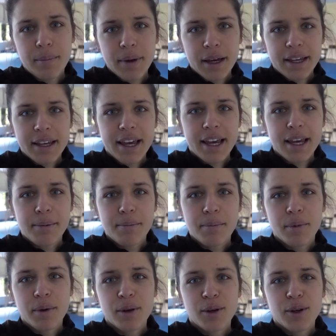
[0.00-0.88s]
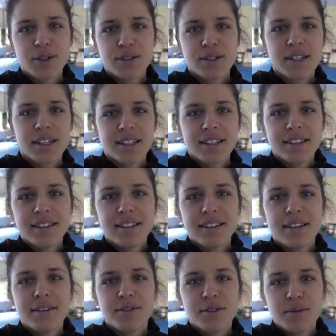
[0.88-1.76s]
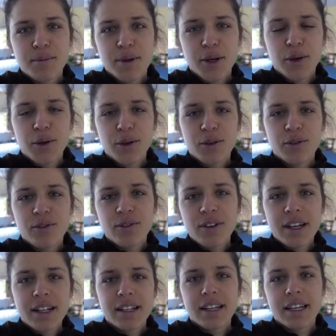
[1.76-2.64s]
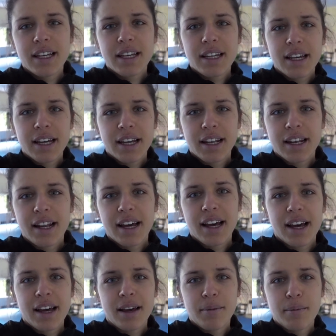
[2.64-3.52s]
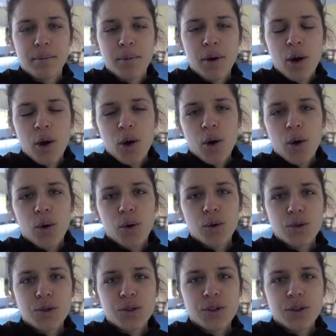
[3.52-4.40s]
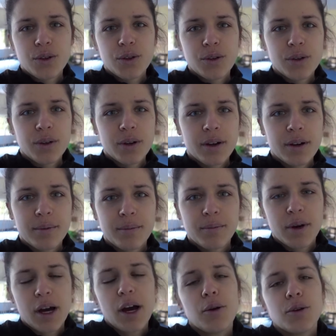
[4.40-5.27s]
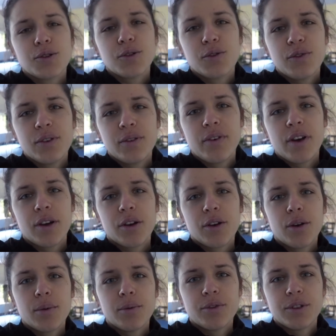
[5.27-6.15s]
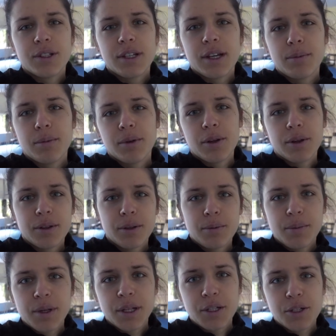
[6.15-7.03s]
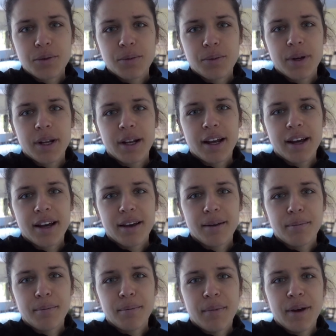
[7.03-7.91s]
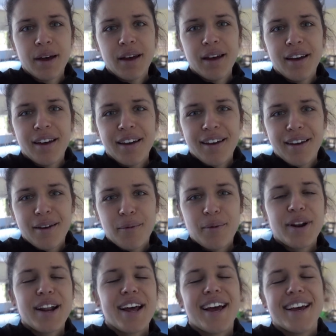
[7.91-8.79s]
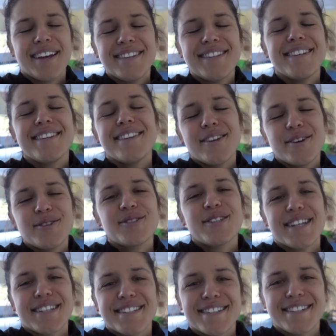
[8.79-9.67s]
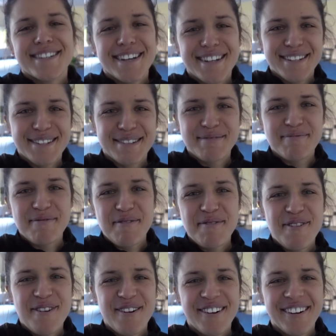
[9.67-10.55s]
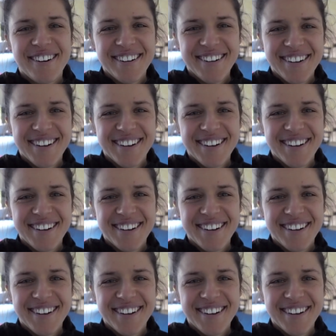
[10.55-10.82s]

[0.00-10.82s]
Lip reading: a game, because it gives me a good feeling, and I also feel very comfortable on the pitch when I did those exercises before.